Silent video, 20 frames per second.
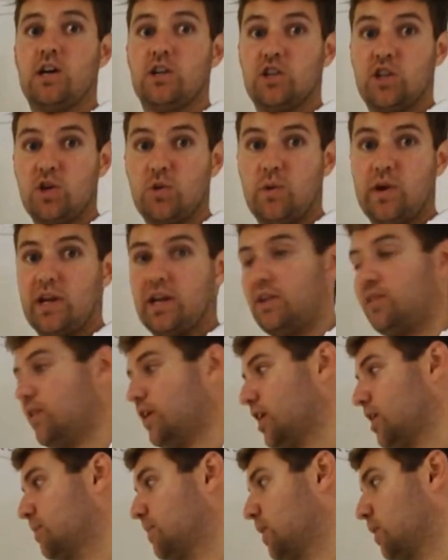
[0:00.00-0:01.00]
Another way you can
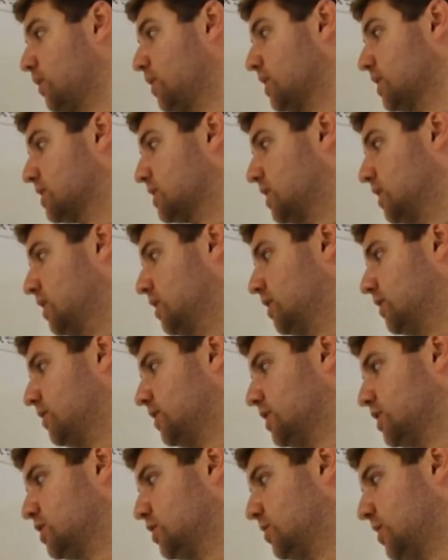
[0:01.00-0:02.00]
think about it is
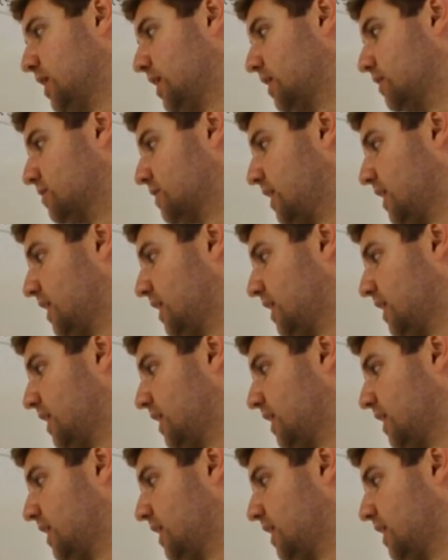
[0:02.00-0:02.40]
these two negatives